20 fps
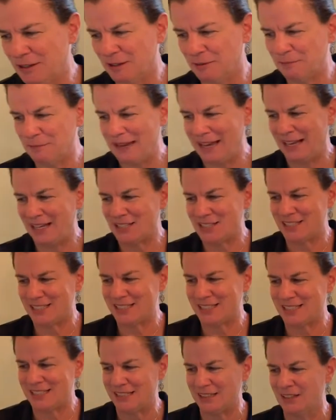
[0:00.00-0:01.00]

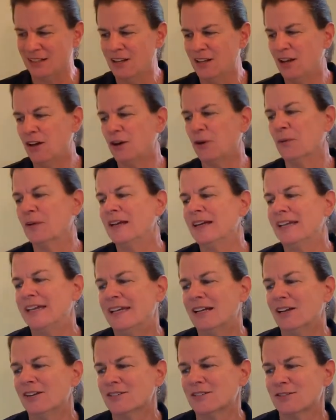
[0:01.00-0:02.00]
magic gin. Oh,
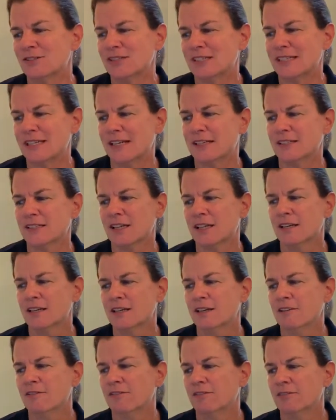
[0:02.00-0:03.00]
it also says
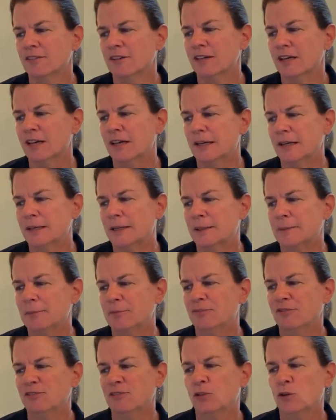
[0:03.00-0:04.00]

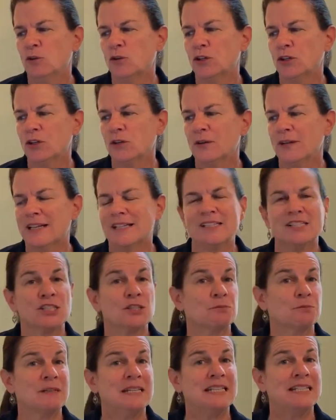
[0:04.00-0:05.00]
floral and
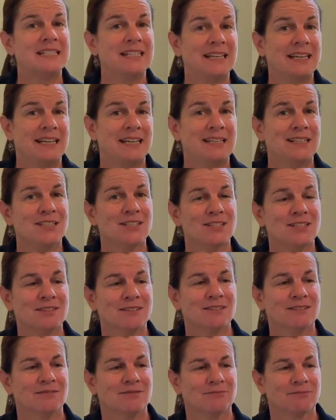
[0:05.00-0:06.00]
sweet edge.
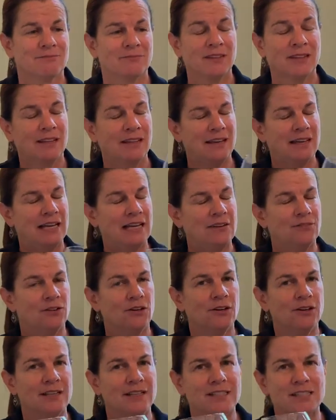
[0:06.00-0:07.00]
I've
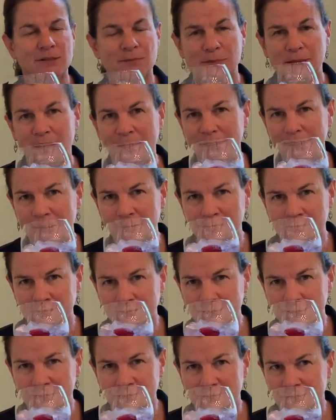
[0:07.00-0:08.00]
already smelled it.
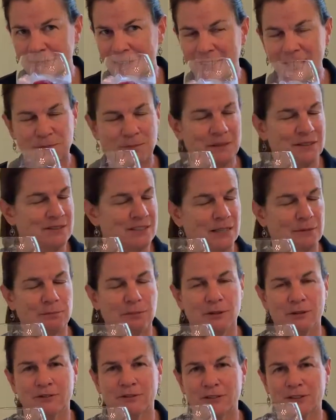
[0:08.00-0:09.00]
It smells like
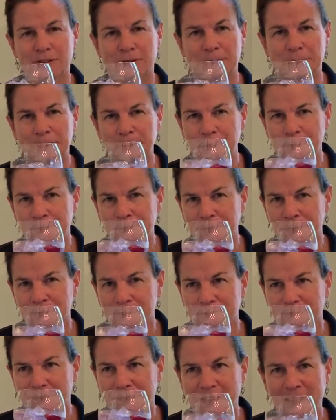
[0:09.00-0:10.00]
perfume.
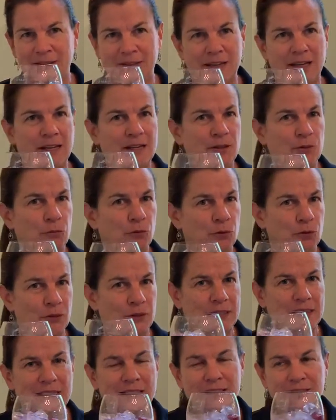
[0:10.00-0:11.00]
Kind of
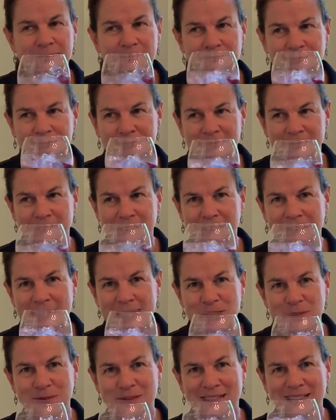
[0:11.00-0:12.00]
worried. The
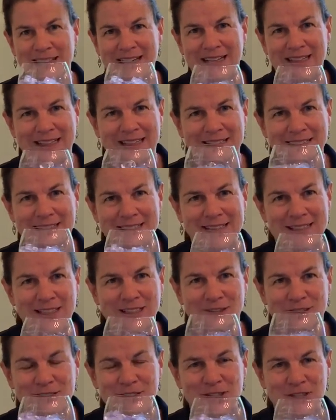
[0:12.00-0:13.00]
last one I had like this, I
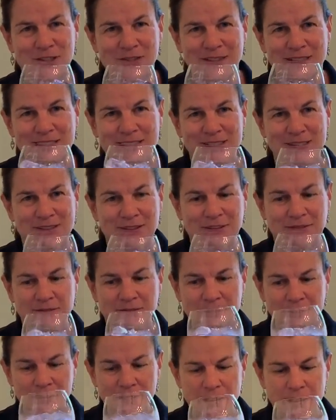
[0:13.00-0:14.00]
couldn't drink. So
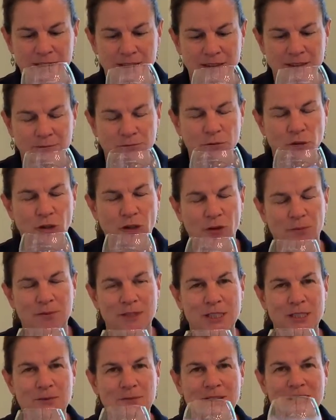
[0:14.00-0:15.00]
we'll hope
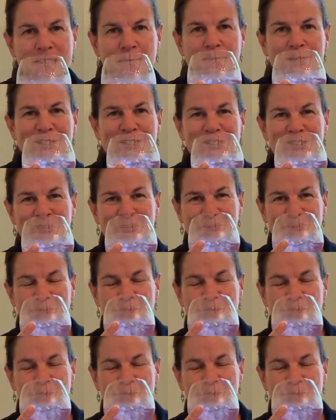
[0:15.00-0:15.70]
this one's better.